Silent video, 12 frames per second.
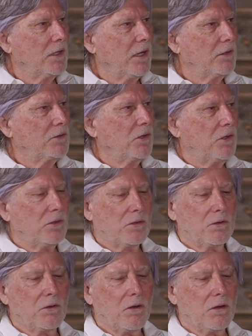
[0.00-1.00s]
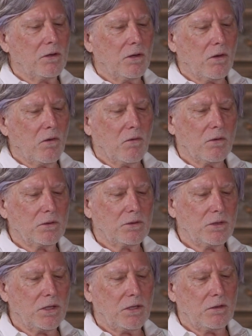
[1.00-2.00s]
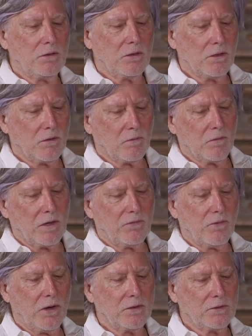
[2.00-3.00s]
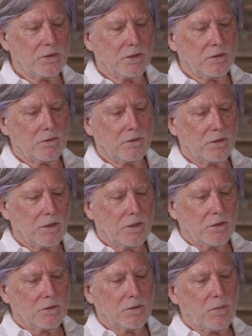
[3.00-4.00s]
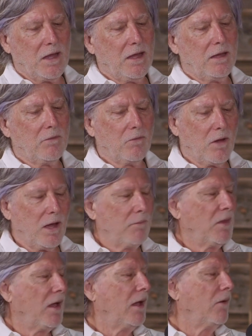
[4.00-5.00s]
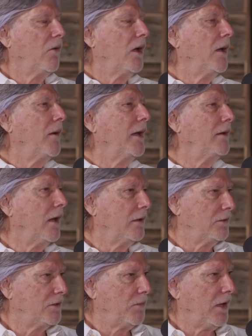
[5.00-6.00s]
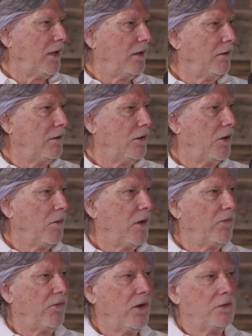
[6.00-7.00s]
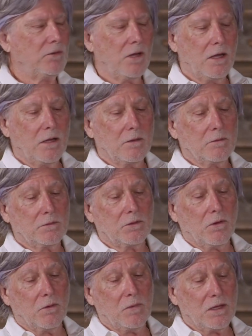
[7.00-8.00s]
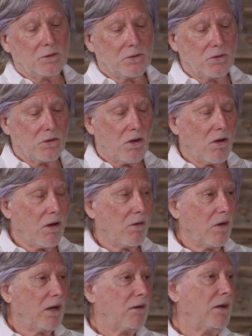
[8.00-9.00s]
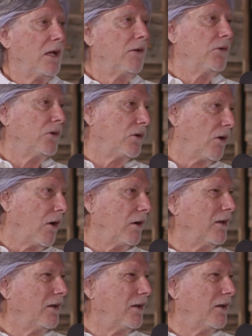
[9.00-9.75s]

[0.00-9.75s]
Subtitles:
And so you turn it on and go, well, gee, you know, my friend's in Spain. Why am I not in Spain? You know, my friend's showing me his new car. Why don't I have a new car?